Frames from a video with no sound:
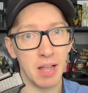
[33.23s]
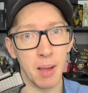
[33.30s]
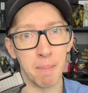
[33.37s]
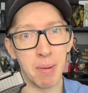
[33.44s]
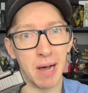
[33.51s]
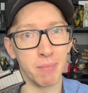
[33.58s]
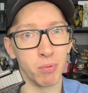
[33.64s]

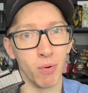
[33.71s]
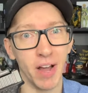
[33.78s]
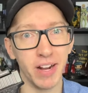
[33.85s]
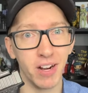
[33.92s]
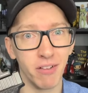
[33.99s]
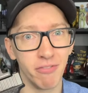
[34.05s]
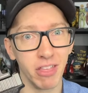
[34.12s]
pop
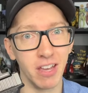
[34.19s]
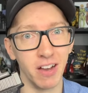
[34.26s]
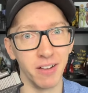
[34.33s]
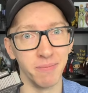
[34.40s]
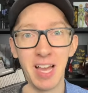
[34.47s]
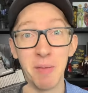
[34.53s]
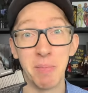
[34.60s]
right off the
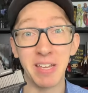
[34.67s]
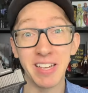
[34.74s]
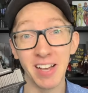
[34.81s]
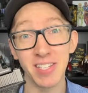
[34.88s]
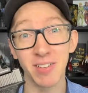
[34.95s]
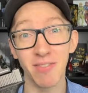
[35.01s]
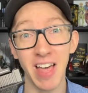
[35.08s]
gun.
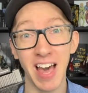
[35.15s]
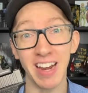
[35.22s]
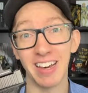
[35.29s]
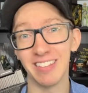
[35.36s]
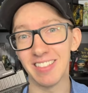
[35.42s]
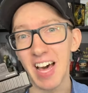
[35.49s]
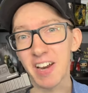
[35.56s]
Because of that,
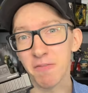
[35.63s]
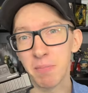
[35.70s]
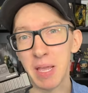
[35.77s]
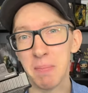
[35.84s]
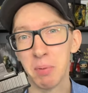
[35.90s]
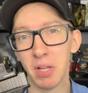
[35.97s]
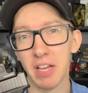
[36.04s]
a lot of
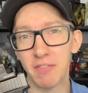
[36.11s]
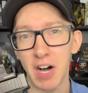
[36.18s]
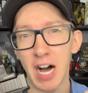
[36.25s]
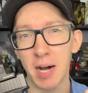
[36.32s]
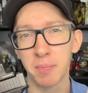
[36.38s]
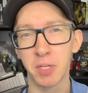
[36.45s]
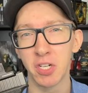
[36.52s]
people have
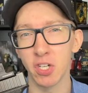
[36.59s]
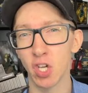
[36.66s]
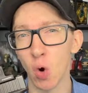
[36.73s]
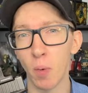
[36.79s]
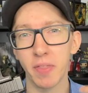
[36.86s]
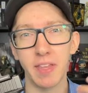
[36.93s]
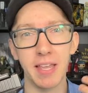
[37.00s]
opted to
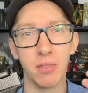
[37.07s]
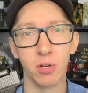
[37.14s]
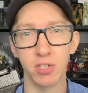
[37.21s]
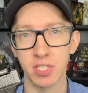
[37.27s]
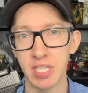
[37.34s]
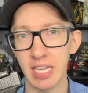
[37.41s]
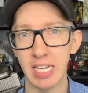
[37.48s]
go with either
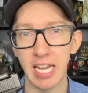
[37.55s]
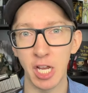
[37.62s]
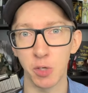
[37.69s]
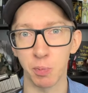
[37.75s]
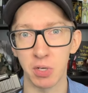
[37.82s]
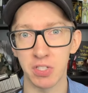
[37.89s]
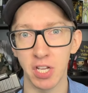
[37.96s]

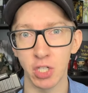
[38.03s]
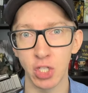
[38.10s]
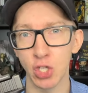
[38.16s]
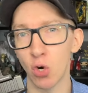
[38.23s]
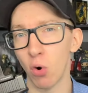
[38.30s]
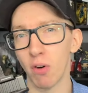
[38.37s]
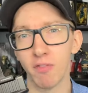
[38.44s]
C&H
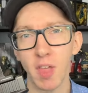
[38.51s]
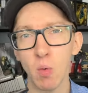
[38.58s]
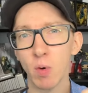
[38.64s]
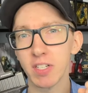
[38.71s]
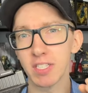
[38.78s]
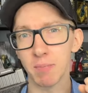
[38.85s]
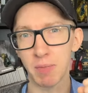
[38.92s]
Precision or if they
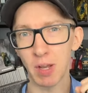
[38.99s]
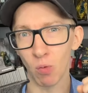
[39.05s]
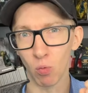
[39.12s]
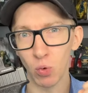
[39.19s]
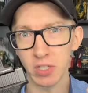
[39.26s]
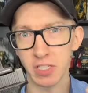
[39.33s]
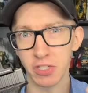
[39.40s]
want something
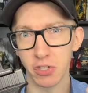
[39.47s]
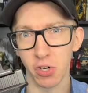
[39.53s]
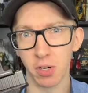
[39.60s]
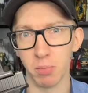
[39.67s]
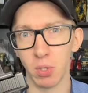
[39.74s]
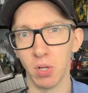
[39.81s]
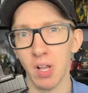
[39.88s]
really
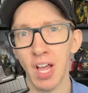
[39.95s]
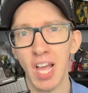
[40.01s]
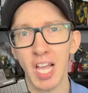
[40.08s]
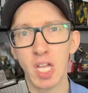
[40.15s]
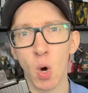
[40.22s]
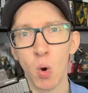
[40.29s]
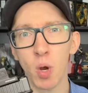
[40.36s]
durable,
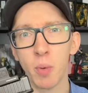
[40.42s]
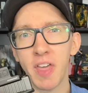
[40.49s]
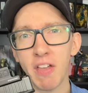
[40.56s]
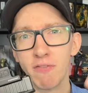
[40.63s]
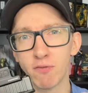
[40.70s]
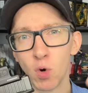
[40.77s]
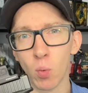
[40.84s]
going with
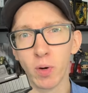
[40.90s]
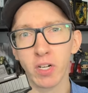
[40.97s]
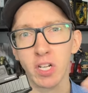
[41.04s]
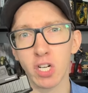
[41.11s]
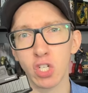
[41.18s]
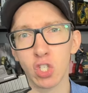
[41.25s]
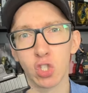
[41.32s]
a
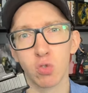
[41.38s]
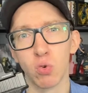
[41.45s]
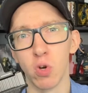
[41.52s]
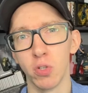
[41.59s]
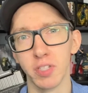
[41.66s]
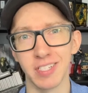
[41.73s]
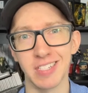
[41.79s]
Forward
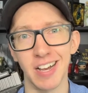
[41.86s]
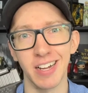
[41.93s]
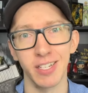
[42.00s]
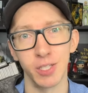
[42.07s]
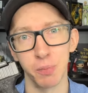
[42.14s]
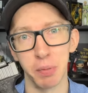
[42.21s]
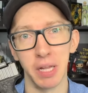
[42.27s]
Control
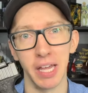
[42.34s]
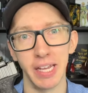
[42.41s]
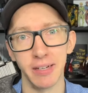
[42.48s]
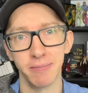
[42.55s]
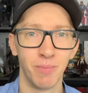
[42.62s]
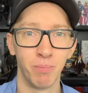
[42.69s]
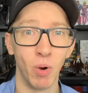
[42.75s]
Designs
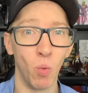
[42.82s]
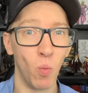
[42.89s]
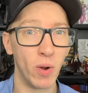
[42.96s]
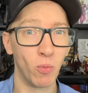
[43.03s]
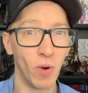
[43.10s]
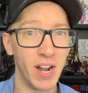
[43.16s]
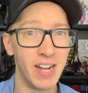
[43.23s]
plate. But
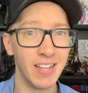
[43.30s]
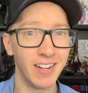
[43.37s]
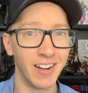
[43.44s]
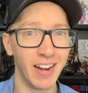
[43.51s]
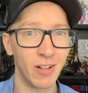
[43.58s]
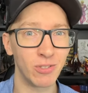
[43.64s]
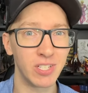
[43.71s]
when Radian
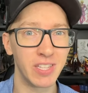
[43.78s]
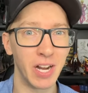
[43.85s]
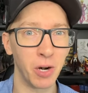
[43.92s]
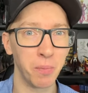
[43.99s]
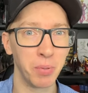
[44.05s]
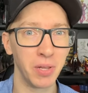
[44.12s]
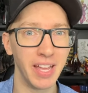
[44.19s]
announced
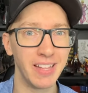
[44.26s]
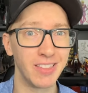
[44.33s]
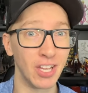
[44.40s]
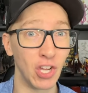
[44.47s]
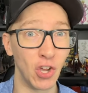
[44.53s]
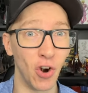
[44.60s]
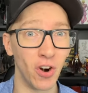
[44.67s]
their plate,
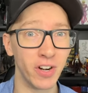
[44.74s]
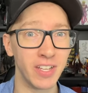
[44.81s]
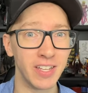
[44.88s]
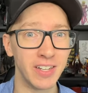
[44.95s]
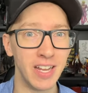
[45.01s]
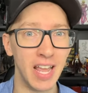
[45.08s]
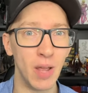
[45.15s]
the
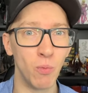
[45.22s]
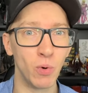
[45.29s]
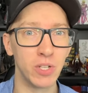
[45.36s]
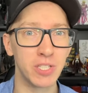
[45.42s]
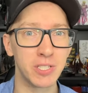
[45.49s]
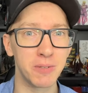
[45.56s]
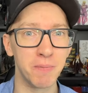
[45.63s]
Guardian, it
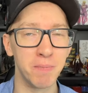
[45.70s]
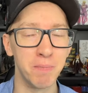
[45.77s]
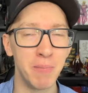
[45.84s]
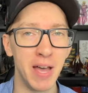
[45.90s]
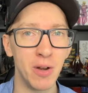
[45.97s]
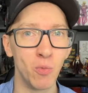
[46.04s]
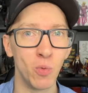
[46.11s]
was
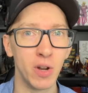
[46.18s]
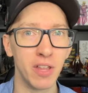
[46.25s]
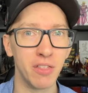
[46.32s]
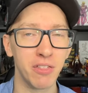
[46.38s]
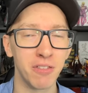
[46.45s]
met with